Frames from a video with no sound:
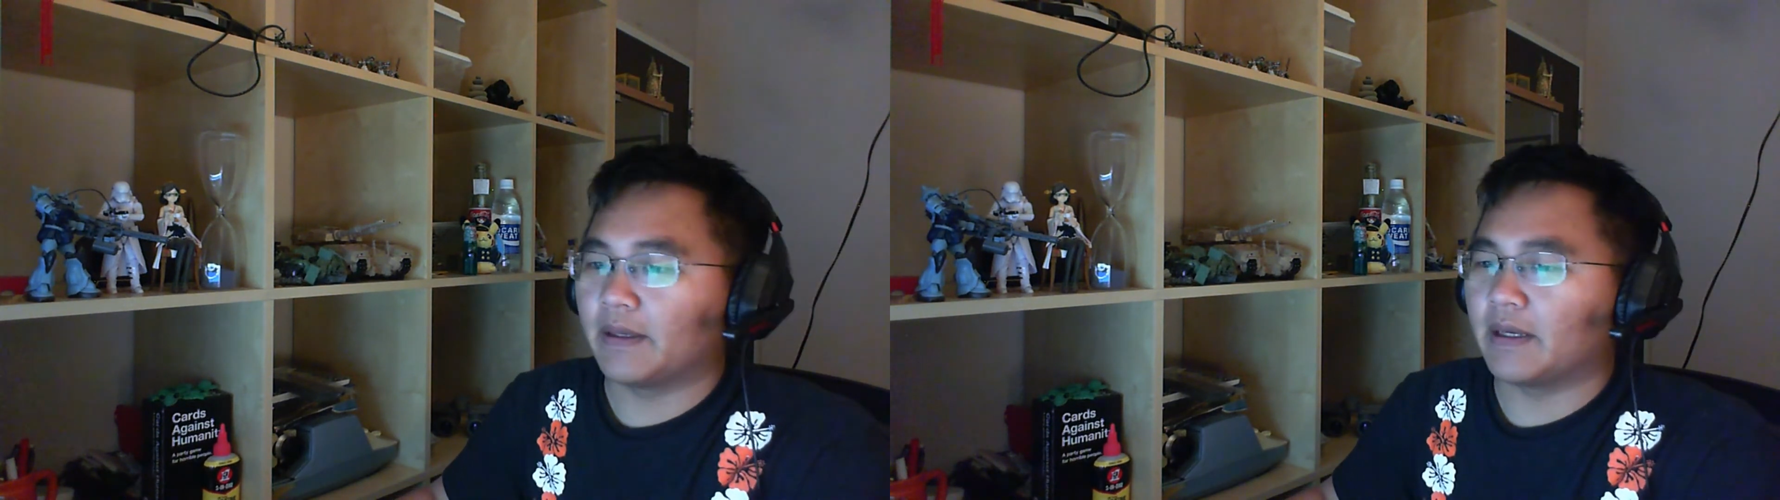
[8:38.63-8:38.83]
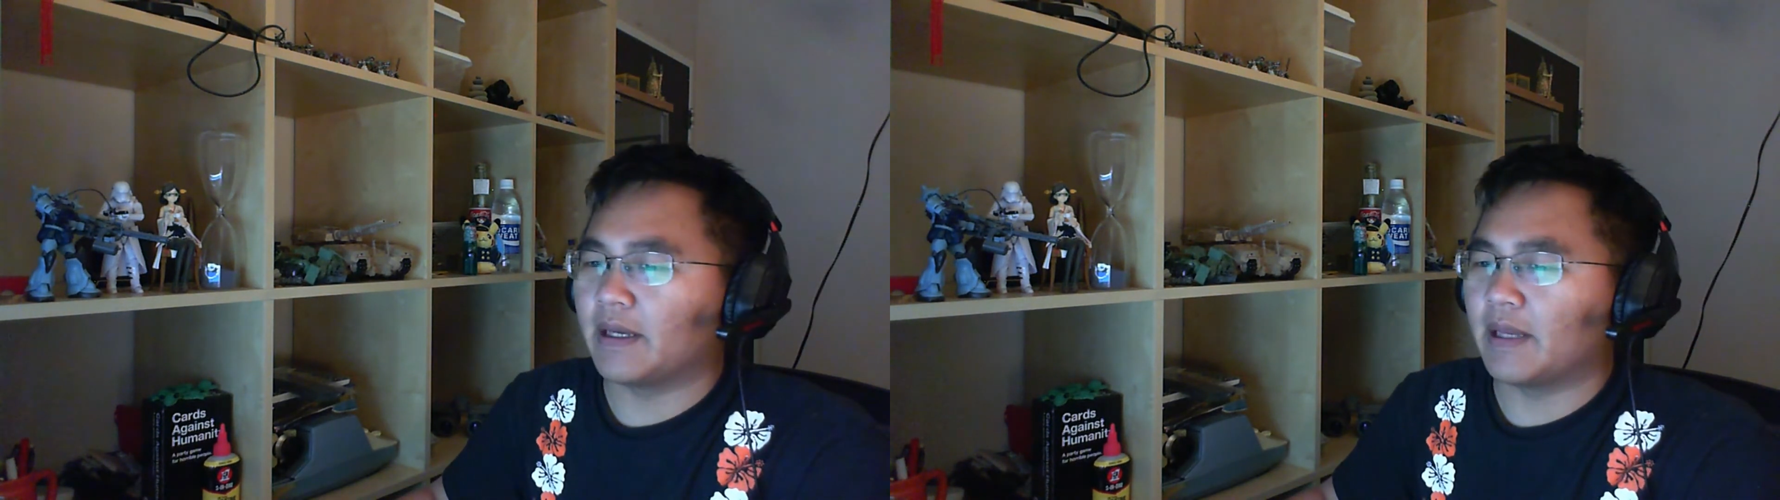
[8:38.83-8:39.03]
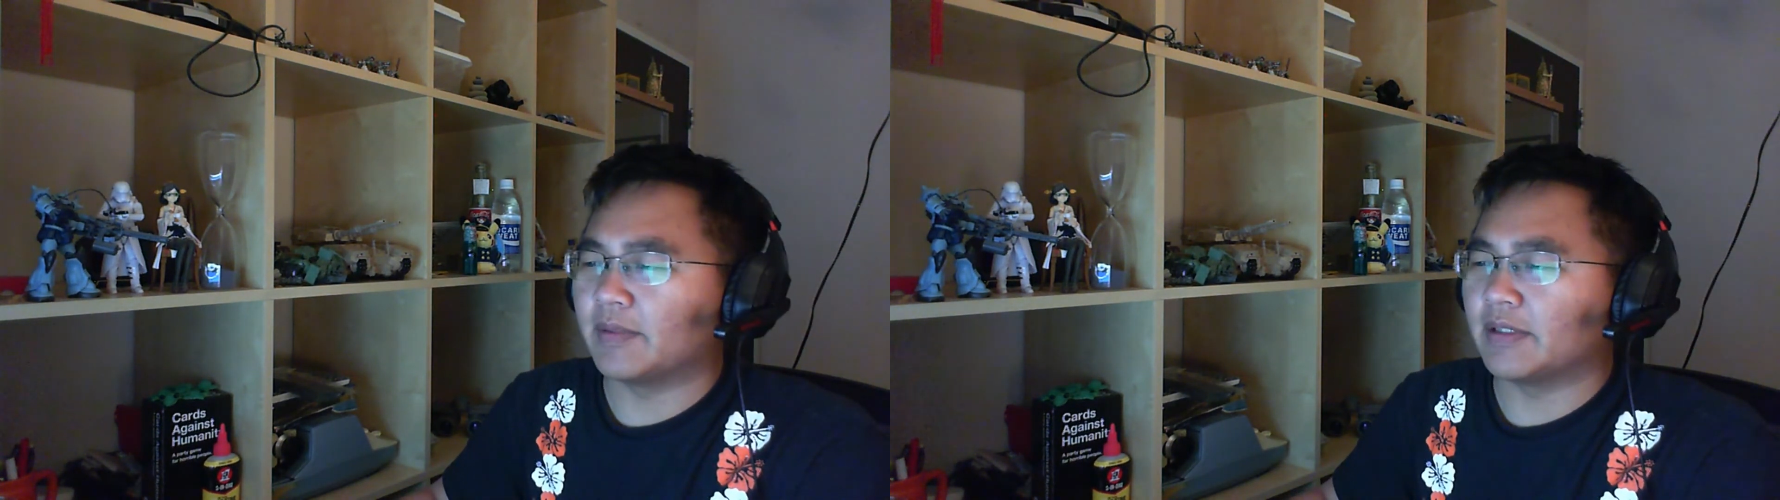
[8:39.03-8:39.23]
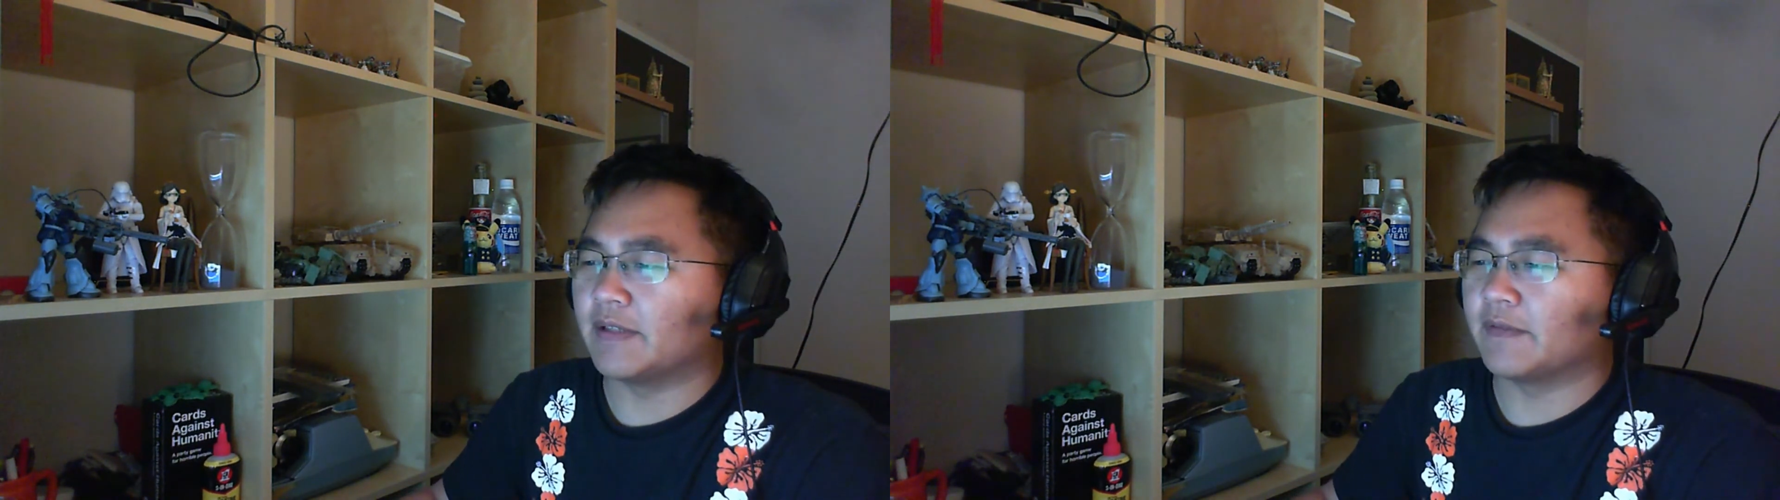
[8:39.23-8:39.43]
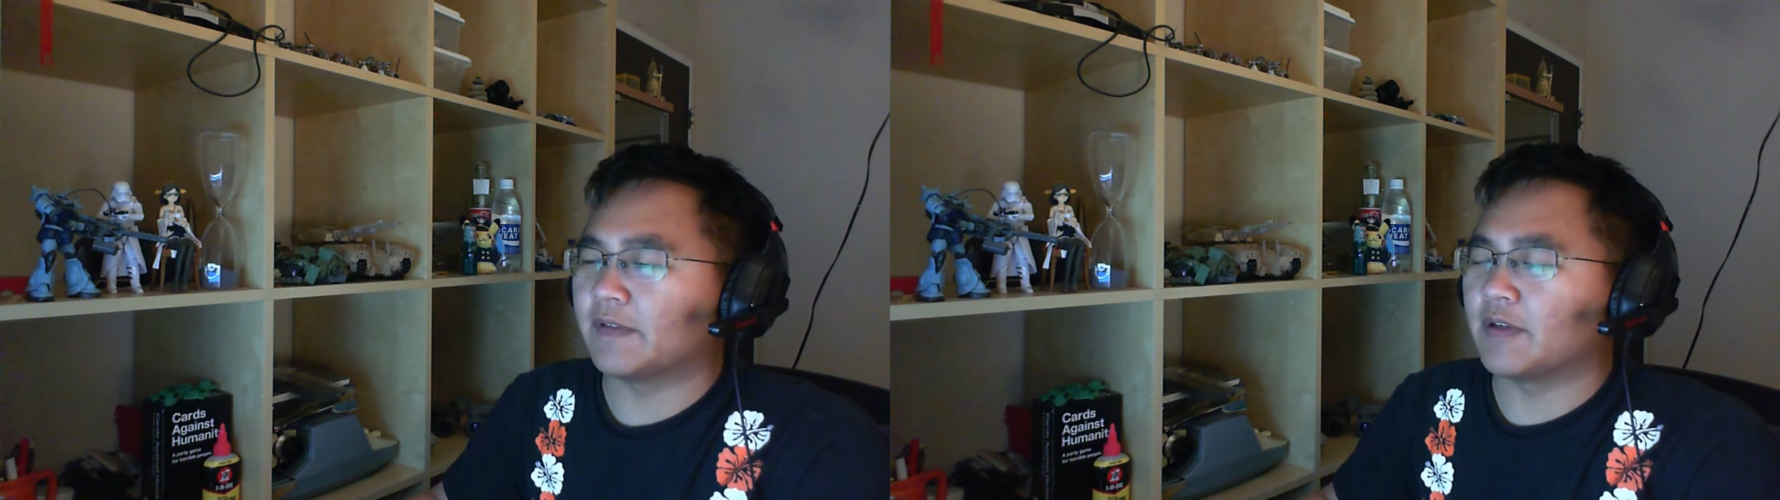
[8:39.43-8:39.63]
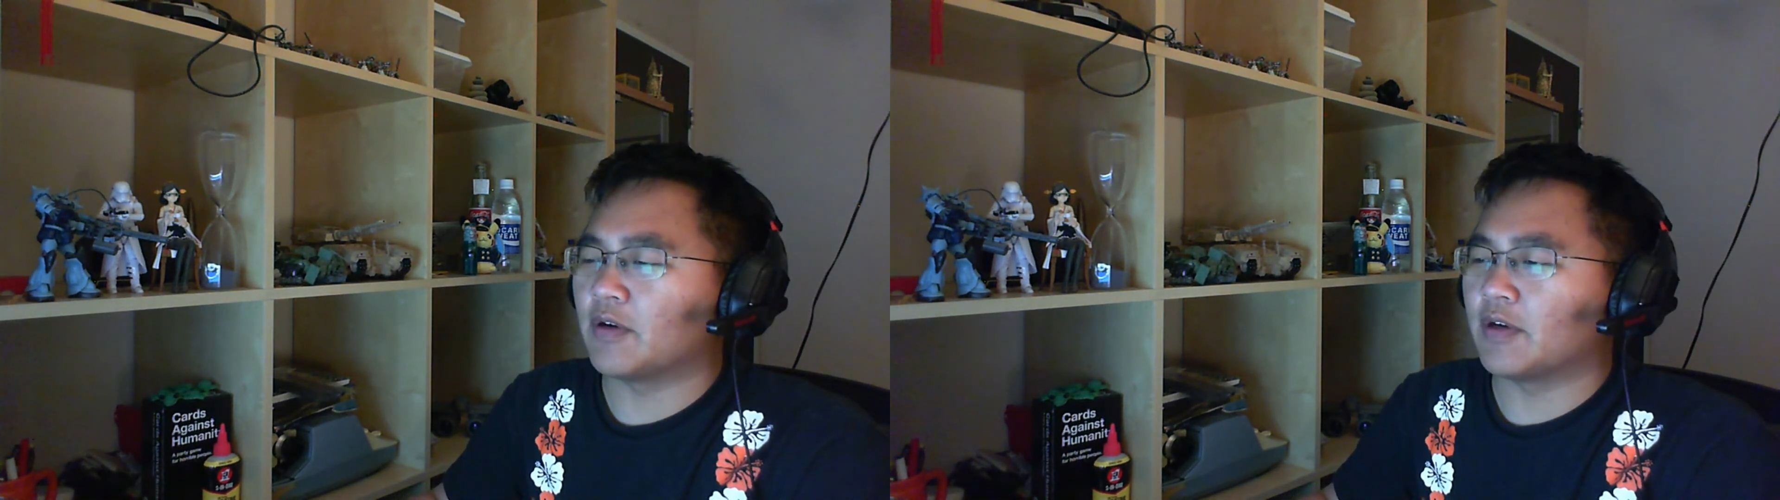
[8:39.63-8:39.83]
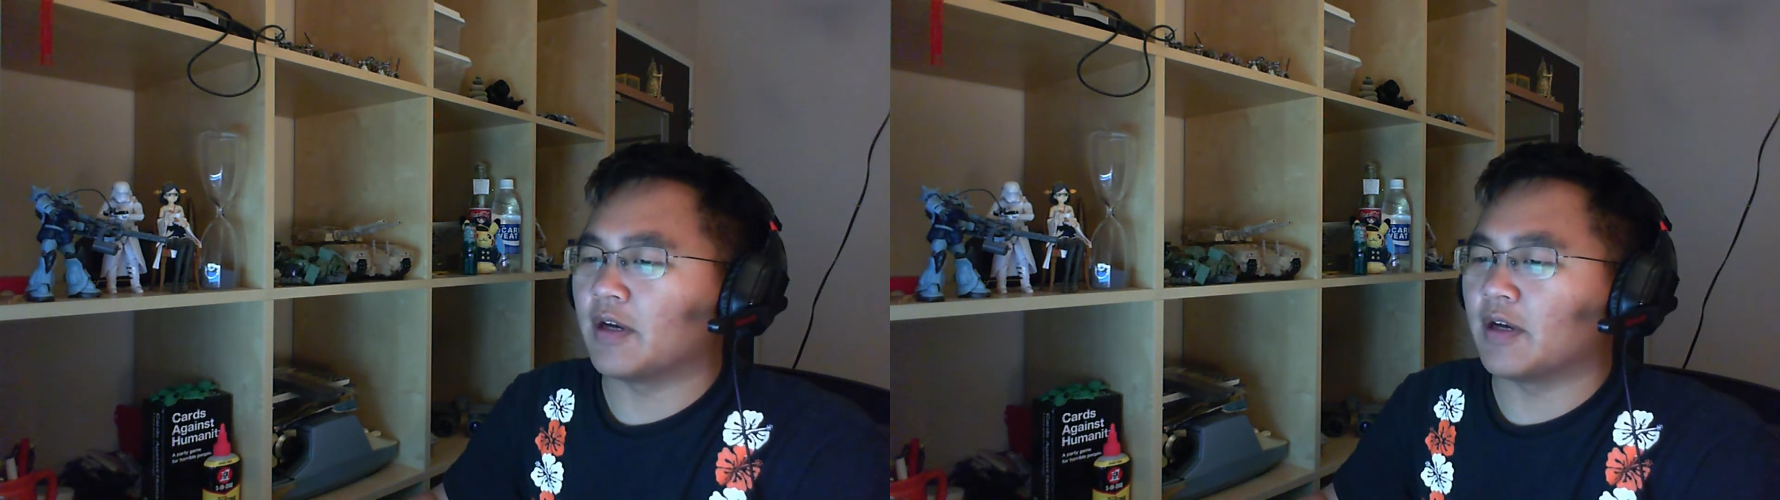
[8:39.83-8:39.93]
I believe they're on